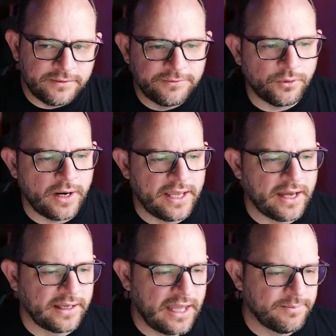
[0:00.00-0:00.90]
for
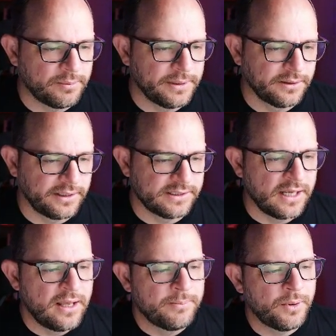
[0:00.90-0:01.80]
AI capabilities.
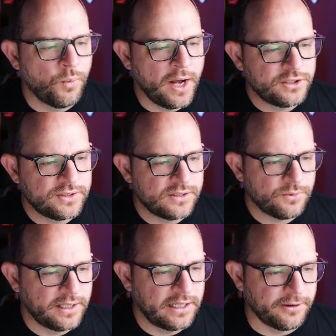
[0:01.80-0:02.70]
But watch this
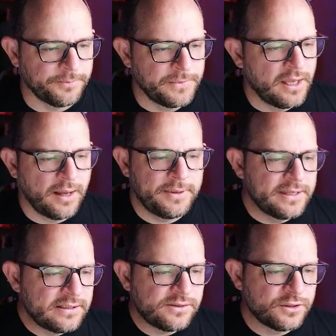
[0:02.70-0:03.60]
right here. I mean,
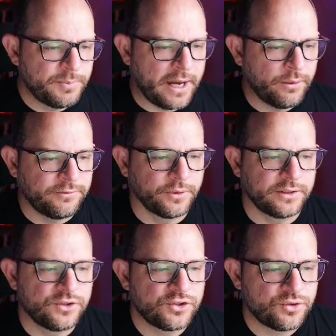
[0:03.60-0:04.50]
this looks powerful. You can
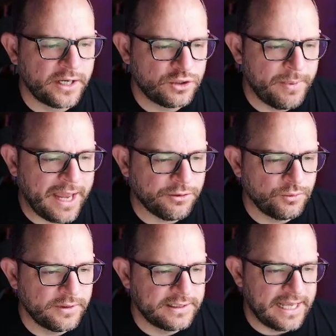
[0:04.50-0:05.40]
stretch back
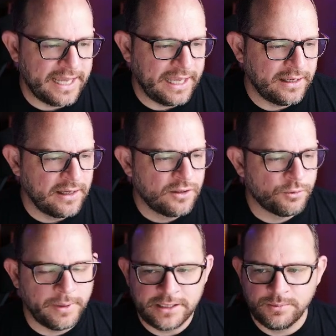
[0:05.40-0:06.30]
through the day.
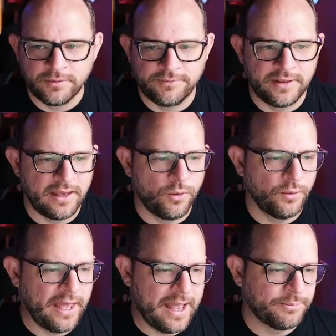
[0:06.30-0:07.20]
Reminds me of the
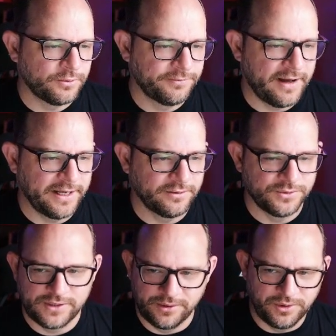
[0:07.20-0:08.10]
old Apple Files
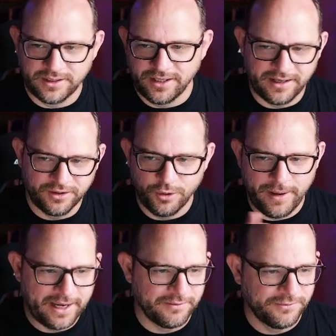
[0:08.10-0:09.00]
thing, where you can kind of go
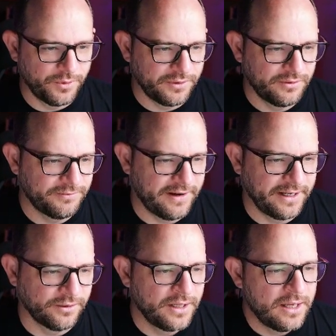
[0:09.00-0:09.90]
back and forth in the
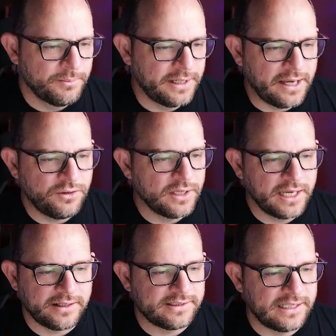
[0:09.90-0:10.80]
file. But now you can
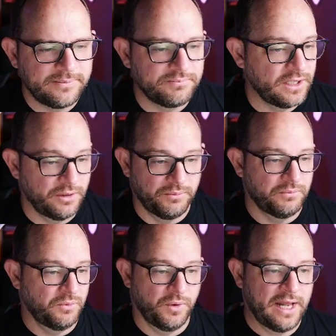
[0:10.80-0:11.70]
kind of see, you know,
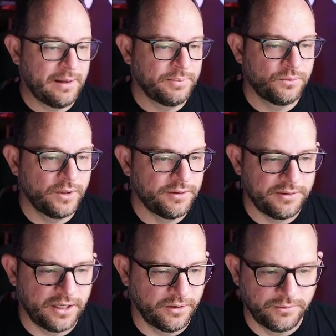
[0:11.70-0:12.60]
what happened with,
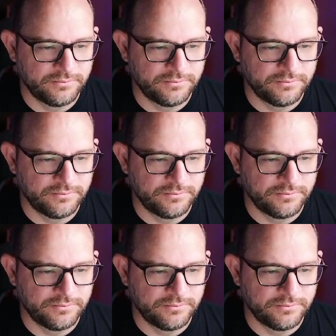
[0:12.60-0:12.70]
you know,